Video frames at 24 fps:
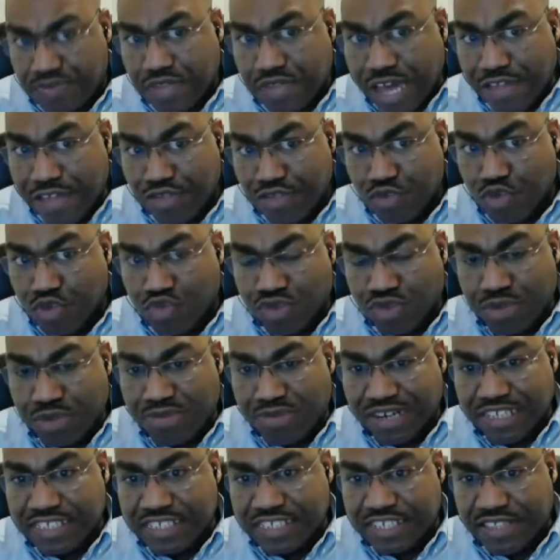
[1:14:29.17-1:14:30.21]
I threw three
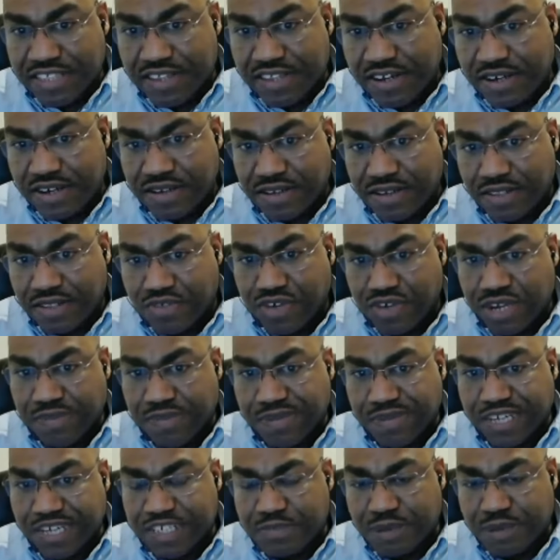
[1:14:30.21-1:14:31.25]
breasts in there. Three
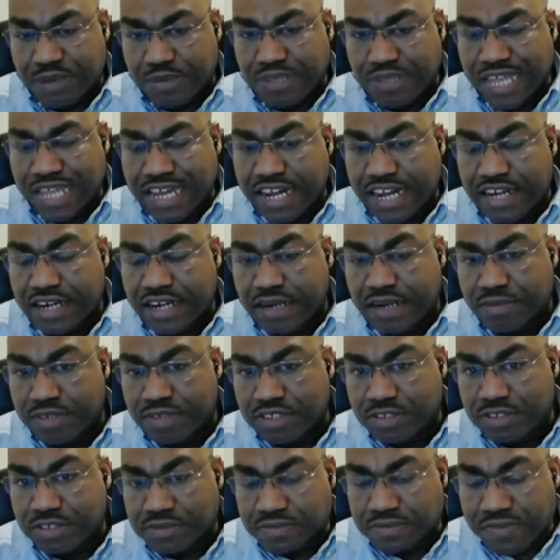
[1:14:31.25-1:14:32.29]
because people like odd
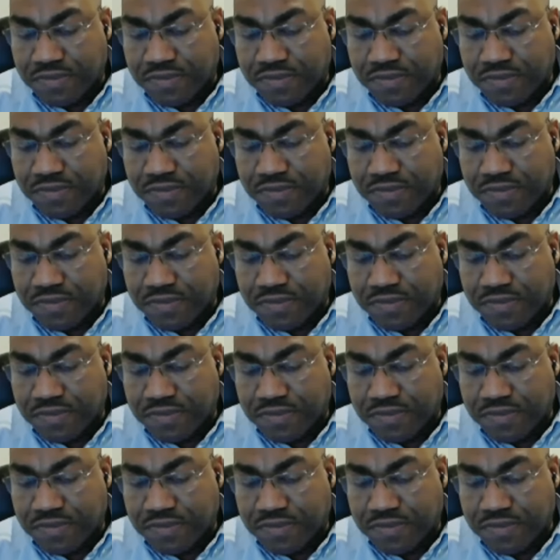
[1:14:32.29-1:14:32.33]
numbers.